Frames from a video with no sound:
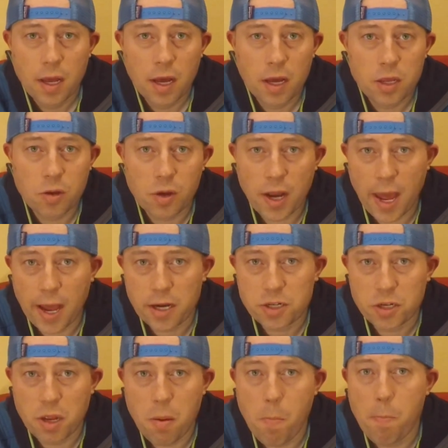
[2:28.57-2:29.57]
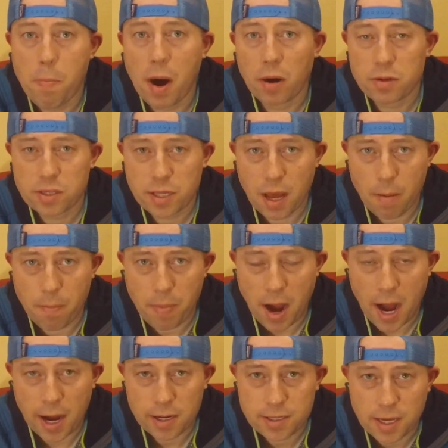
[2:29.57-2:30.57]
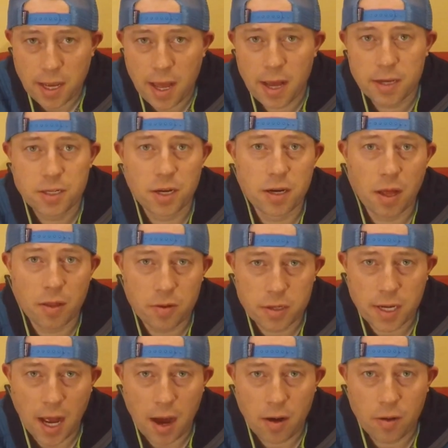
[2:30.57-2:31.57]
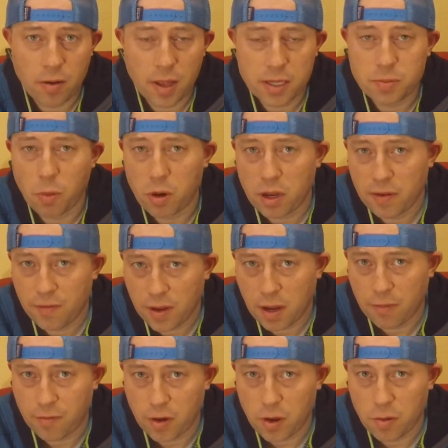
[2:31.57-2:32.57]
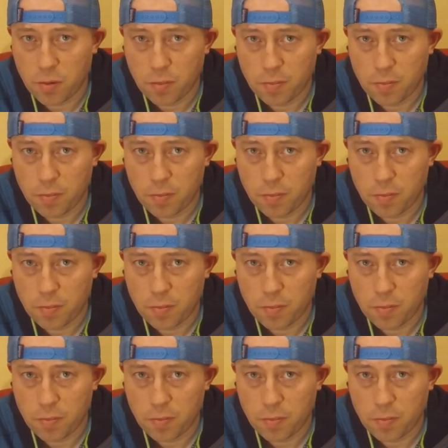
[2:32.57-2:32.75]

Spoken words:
You can actually bounce that box ahead to another town that's more convenient for you.